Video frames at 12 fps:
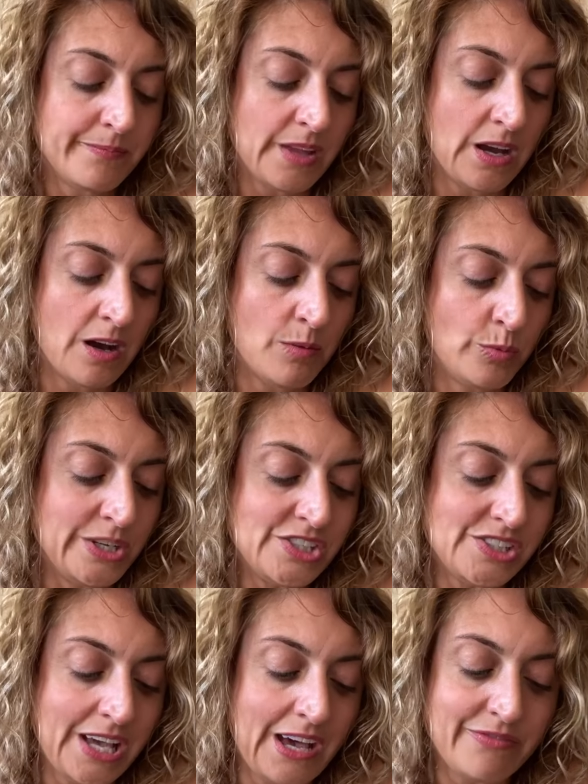um, we
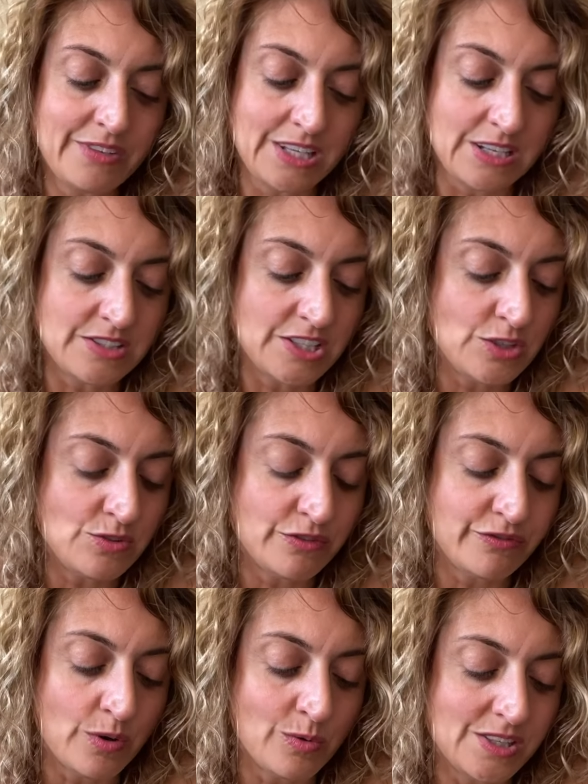just have to continue to
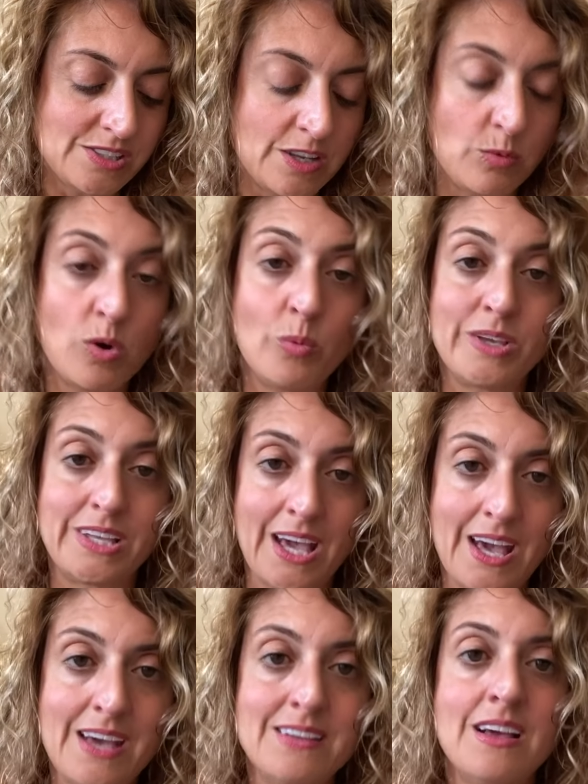focus on what we
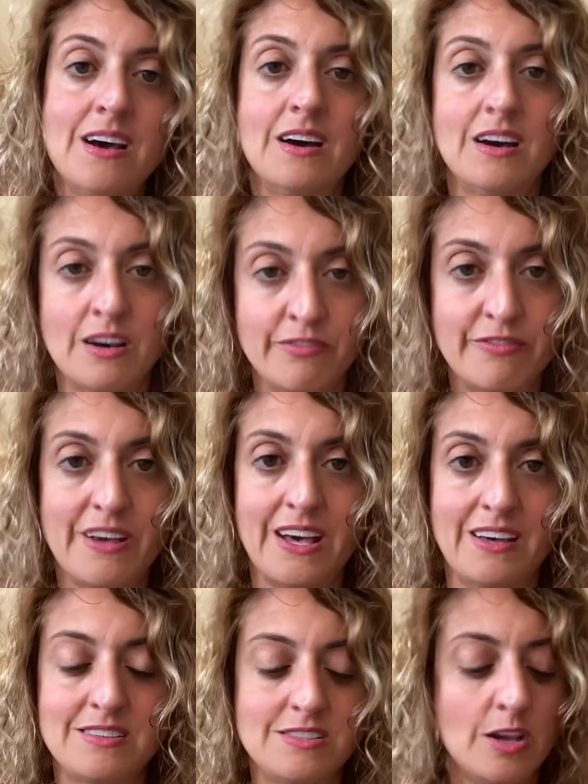can
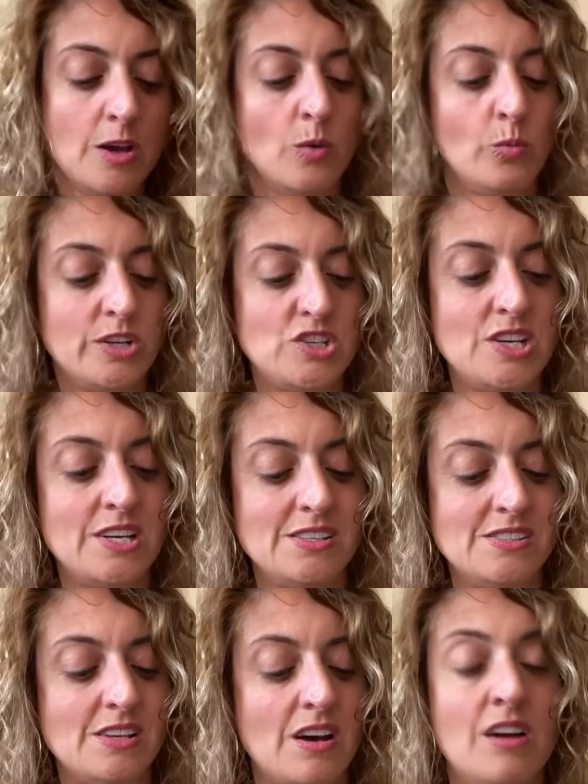affect, which
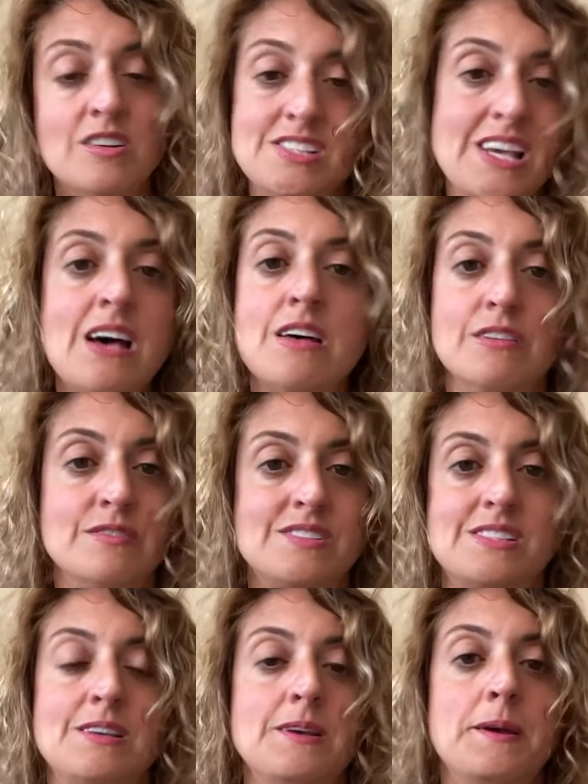is
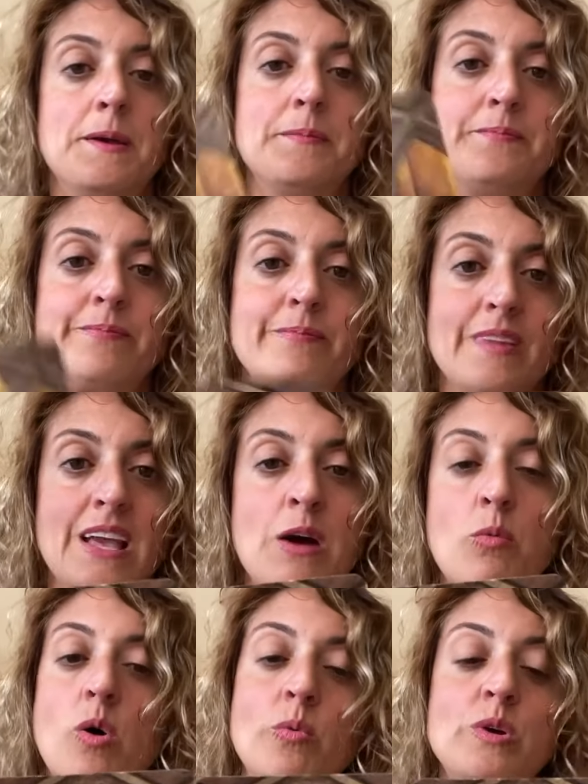ourselves
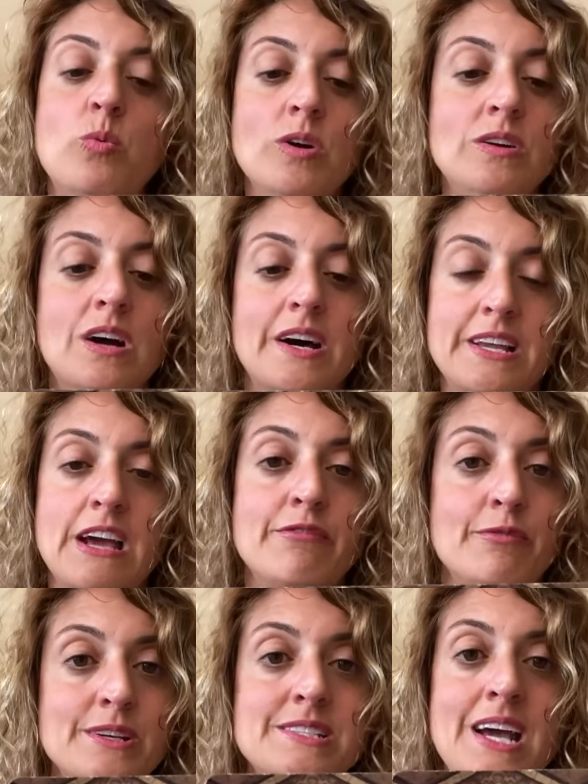and what we work on
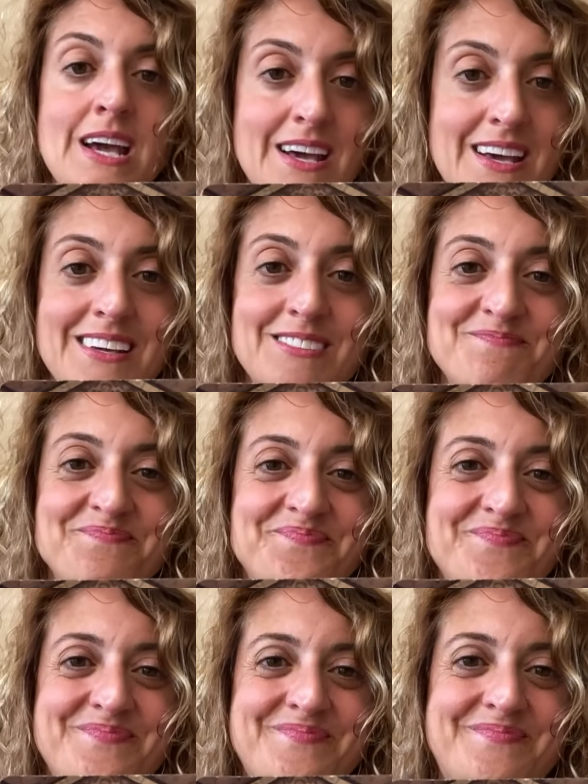every day
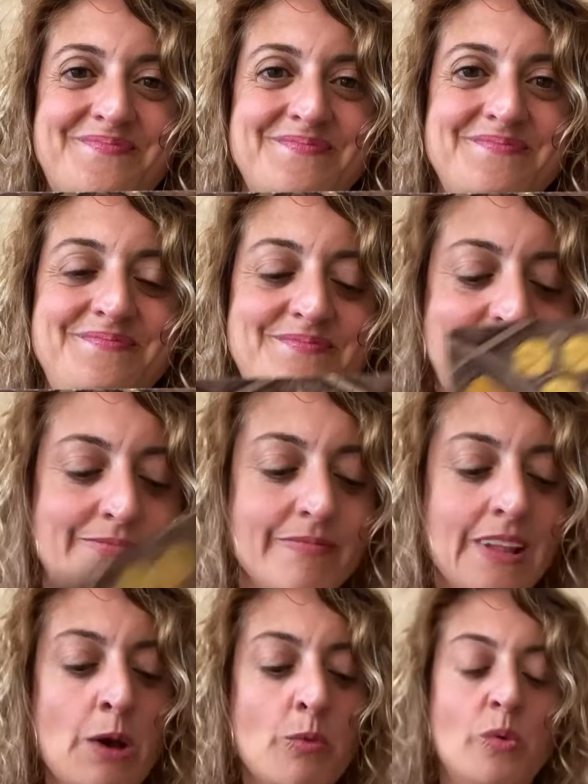
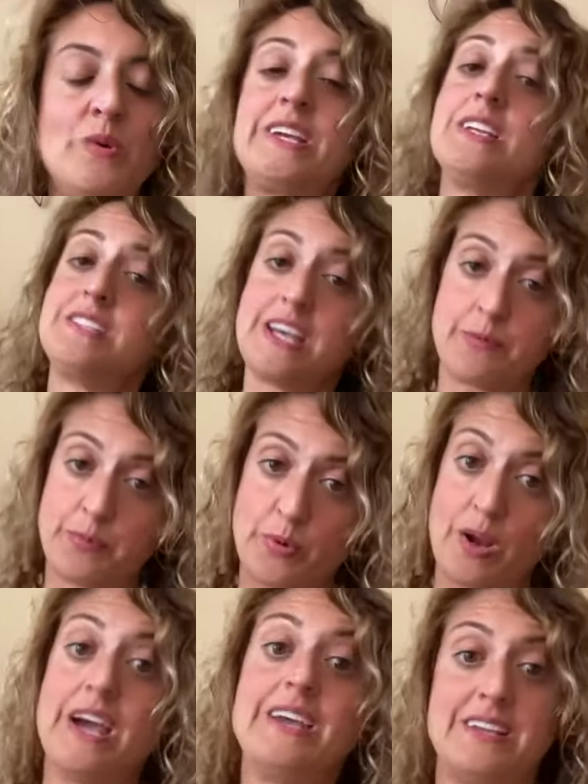and what we can take
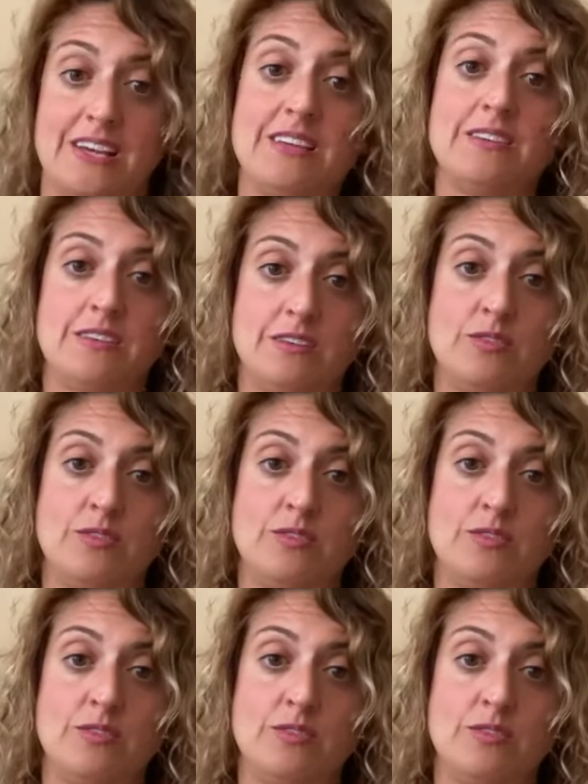pride in